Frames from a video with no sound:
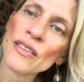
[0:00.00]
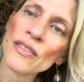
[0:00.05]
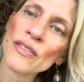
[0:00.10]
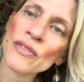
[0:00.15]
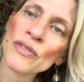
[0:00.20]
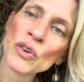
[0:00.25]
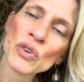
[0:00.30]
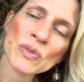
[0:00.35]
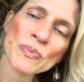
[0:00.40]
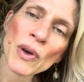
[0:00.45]

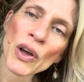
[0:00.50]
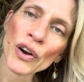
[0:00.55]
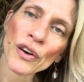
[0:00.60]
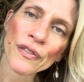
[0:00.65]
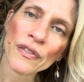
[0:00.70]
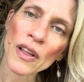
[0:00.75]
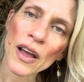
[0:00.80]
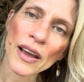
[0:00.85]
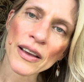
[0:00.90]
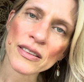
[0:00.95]
there's
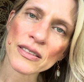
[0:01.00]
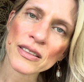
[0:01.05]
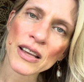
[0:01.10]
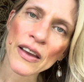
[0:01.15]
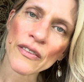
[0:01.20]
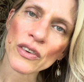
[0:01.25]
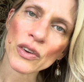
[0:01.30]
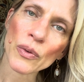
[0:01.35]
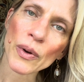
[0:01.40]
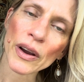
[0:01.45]
butterflies
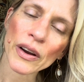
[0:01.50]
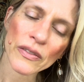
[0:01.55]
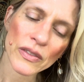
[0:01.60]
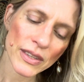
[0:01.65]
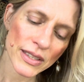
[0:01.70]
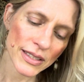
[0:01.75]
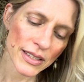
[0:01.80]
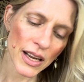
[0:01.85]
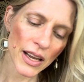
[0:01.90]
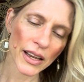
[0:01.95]
everywhere in
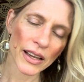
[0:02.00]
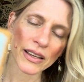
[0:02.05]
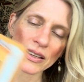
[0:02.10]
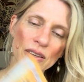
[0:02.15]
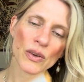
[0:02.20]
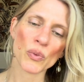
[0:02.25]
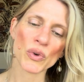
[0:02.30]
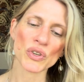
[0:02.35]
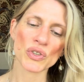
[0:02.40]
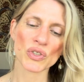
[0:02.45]
this deck,
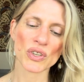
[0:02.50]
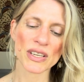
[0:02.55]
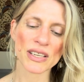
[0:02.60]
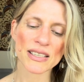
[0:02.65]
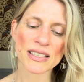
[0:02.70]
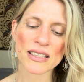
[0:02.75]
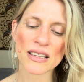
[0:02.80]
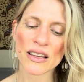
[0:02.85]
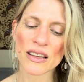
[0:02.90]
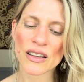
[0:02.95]
which
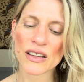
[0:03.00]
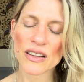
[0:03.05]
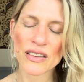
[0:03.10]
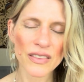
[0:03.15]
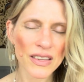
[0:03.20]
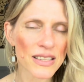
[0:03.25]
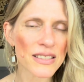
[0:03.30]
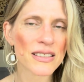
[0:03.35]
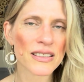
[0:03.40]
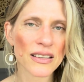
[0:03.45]
is
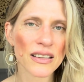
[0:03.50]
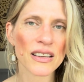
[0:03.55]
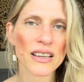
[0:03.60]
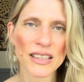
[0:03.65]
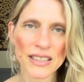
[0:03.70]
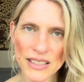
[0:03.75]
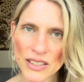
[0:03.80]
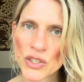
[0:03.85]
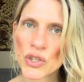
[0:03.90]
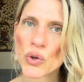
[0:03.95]

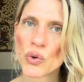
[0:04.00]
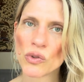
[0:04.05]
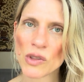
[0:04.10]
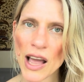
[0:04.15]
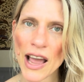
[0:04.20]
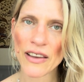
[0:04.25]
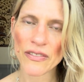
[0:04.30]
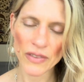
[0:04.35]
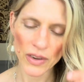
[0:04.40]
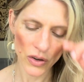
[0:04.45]
it's new
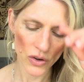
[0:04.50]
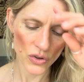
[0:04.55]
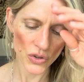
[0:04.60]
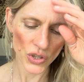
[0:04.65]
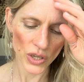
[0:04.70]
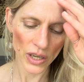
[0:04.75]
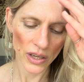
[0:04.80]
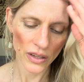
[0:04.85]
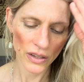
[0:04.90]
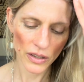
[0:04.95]
life
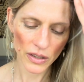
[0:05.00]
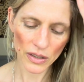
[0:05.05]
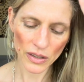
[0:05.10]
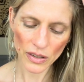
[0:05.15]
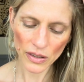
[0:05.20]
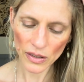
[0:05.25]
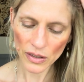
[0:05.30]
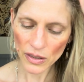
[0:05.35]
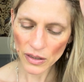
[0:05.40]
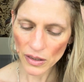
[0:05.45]
energy.
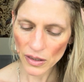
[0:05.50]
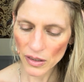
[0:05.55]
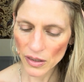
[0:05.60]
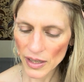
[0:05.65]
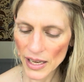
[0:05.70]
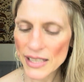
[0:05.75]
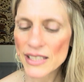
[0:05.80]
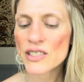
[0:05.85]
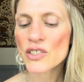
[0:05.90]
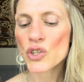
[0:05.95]

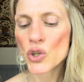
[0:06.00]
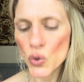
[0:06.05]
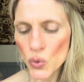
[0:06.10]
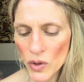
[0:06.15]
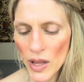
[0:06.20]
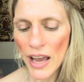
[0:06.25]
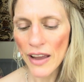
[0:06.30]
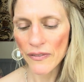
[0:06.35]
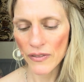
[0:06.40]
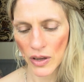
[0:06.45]
It's new
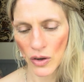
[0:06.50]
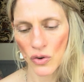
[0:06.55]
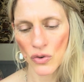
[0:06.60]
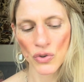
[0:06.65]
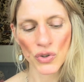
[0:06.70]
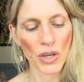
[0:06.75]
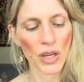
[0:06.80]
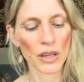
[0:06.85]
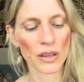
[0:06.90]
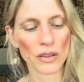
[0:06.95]
life
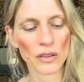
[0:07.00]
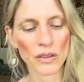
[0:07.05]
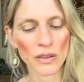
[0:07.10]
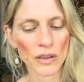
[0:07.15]
energy.